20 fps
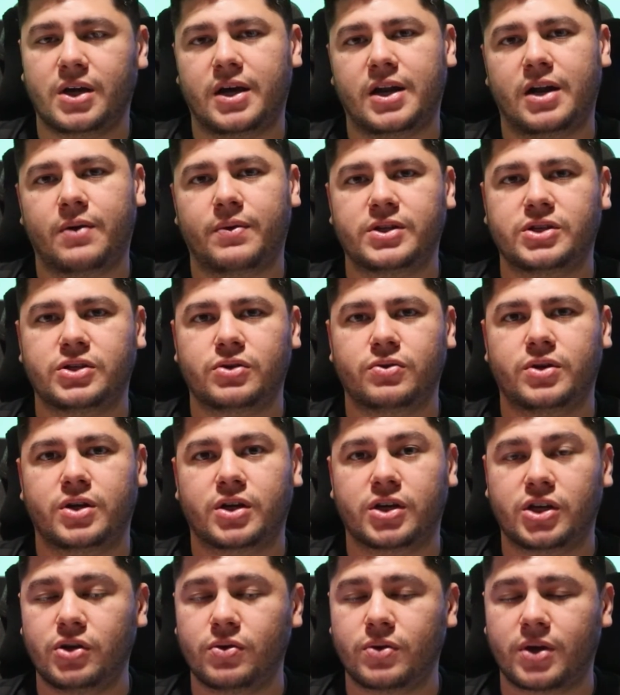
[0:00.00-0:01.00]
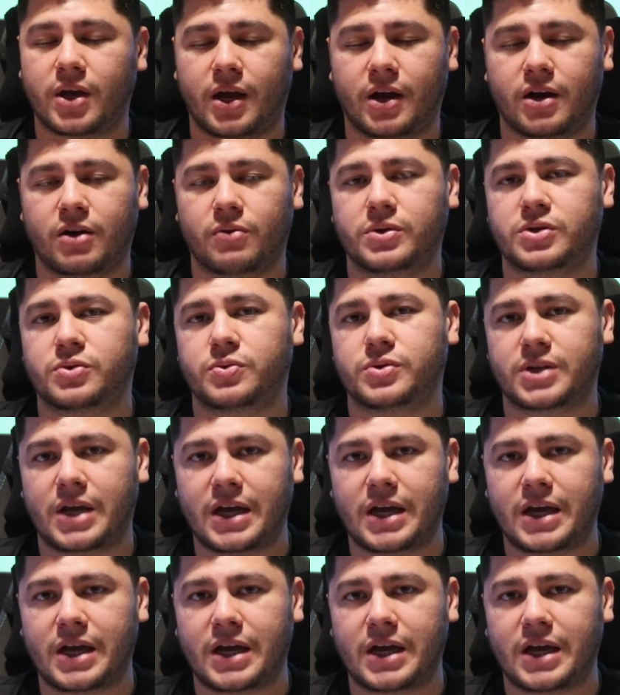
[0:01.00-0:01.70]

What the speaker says: and I went to an acute care, which was